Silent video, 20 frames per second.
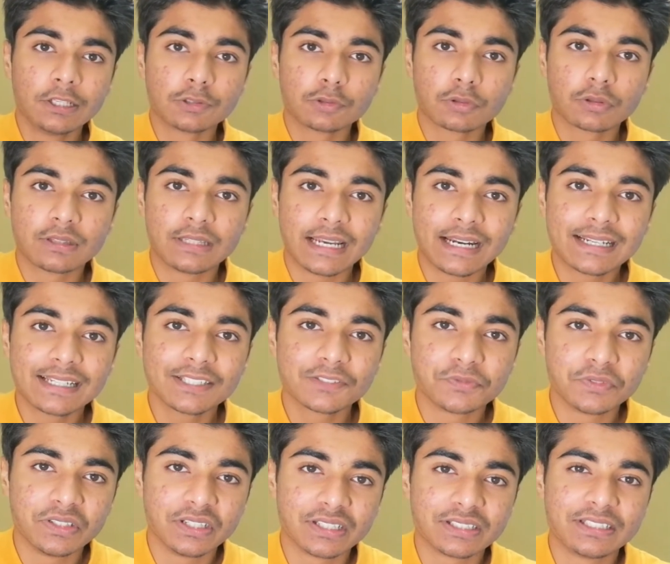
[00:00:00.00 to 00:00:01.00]
So that is
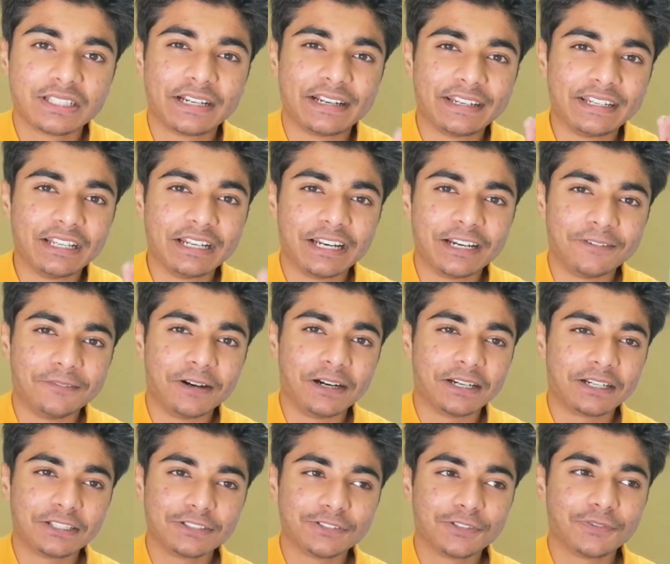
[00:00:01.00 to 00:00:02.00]
where the real
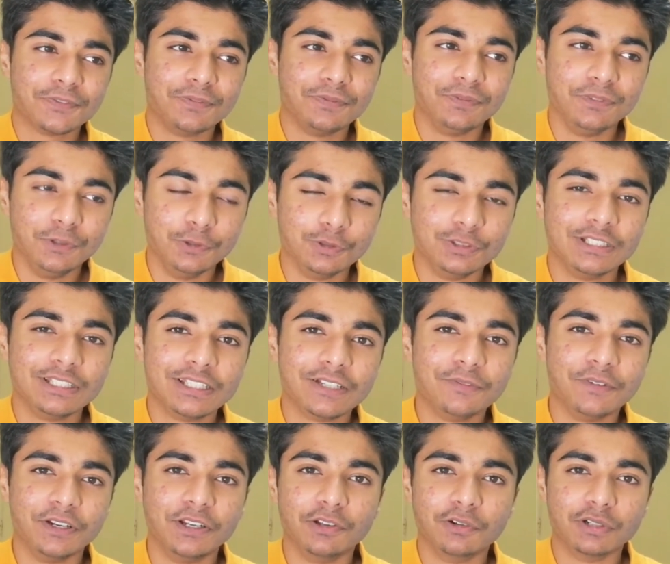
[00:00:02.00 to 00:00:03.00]
advantage of using the
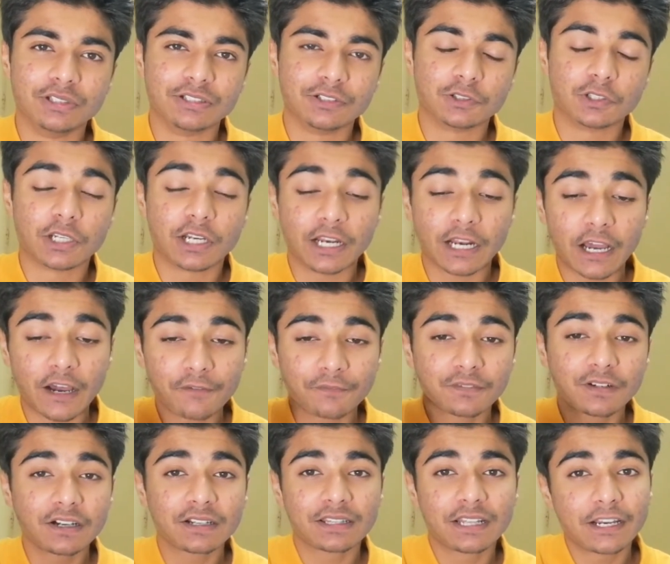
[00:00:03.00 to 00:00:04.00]
video resource. And
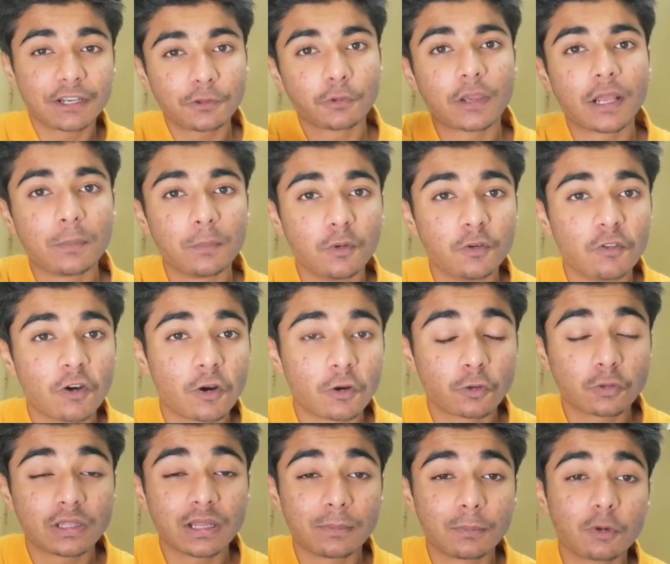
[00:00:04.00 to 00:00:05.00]
after that you can move on
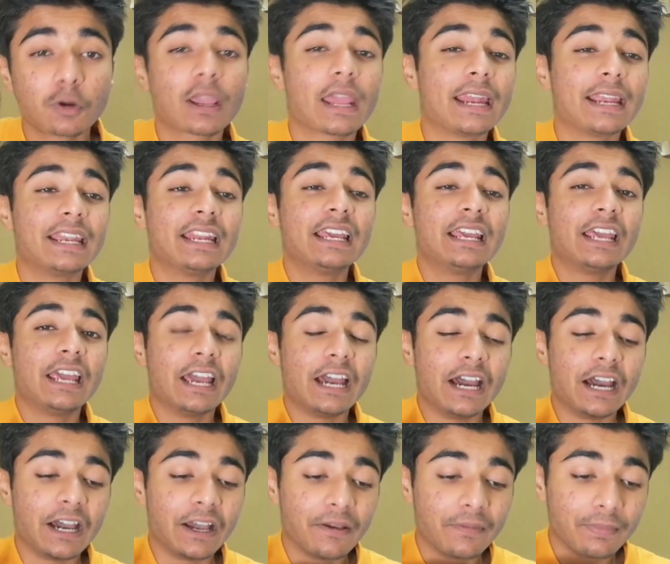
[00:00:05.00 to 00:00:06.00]
to the book, and
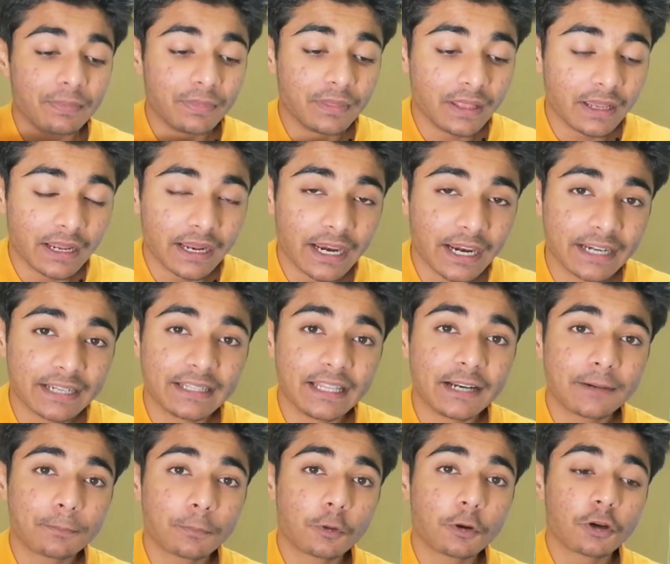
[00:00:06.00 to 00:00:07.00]
at
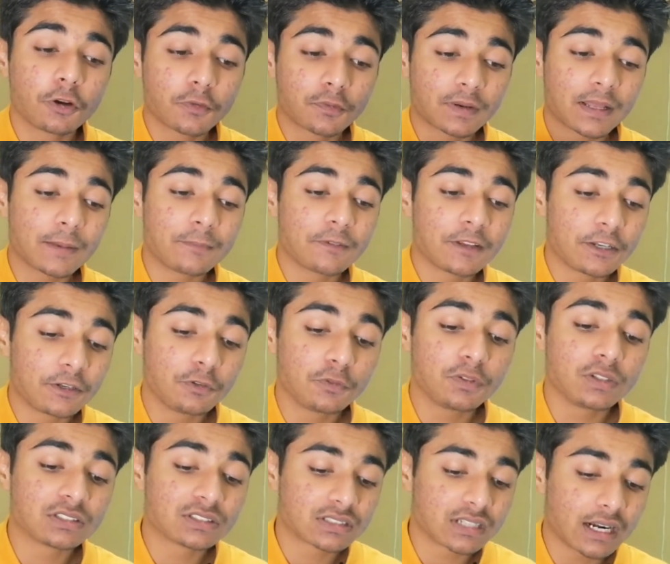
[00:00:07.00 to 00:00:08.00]
that point of time when you
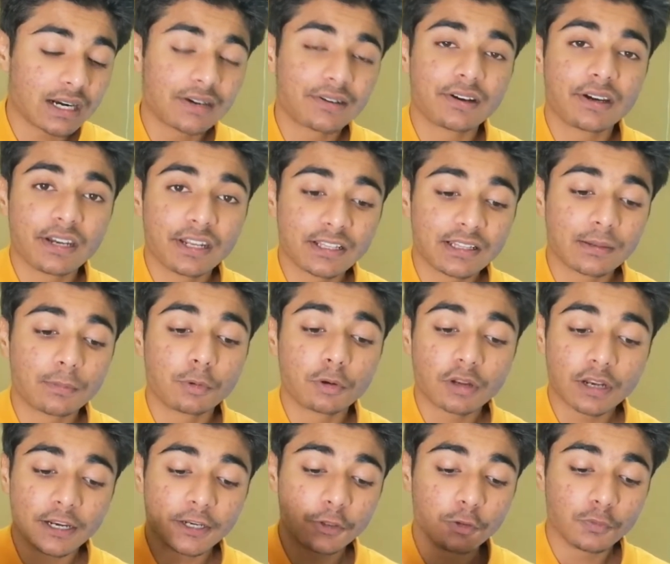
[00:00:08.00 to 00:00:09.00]
will start reading the
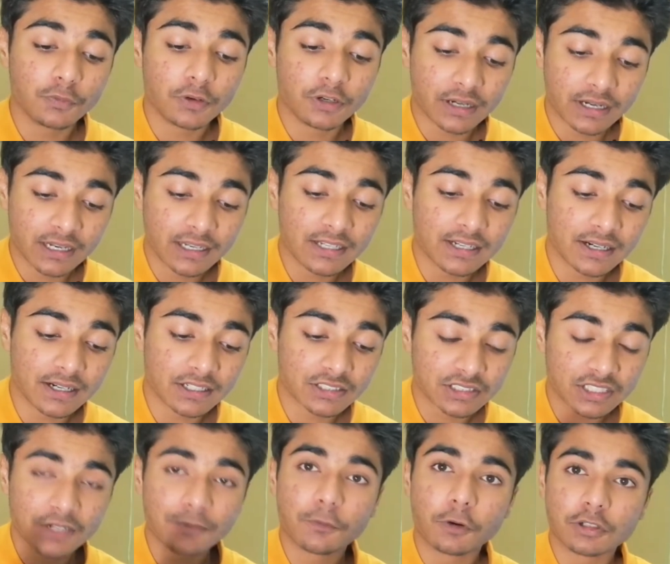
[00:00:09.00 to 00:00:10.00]
book, and you would really
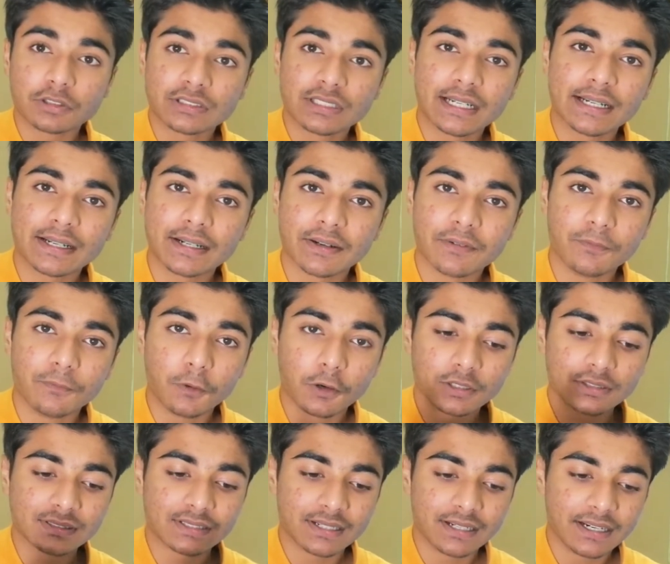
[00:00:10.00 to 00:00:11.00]
understand
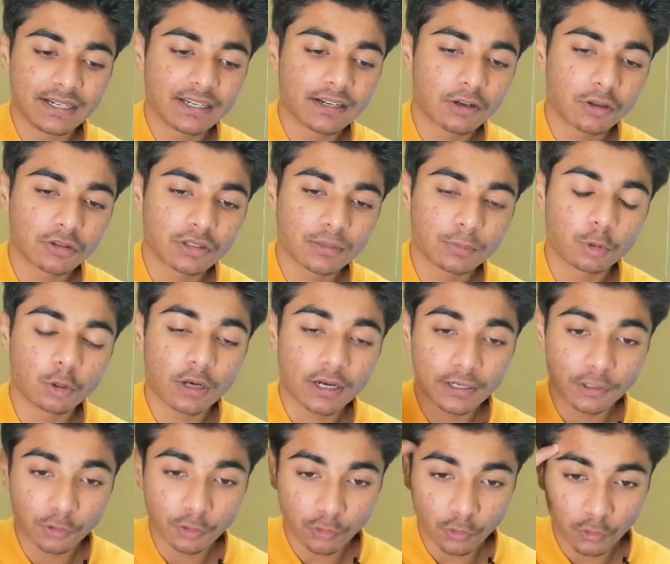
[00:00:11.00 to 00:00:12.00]
what's written on the book,
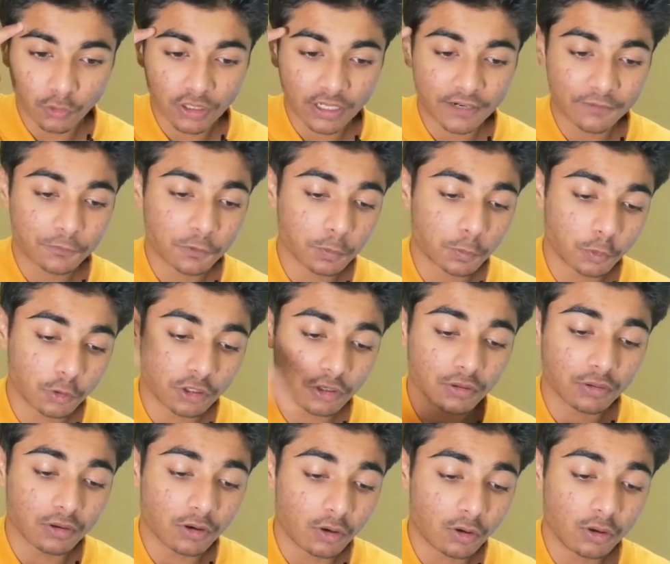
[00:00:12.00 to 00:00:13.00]
and you don't have to put
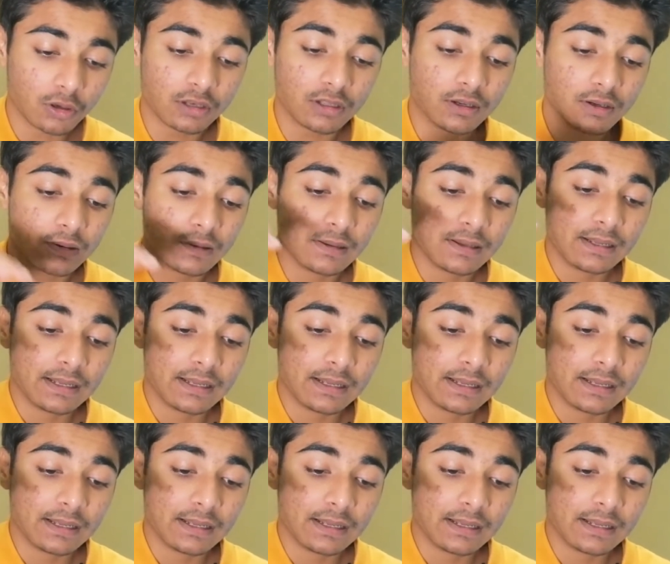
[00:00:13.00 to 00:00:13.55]
all your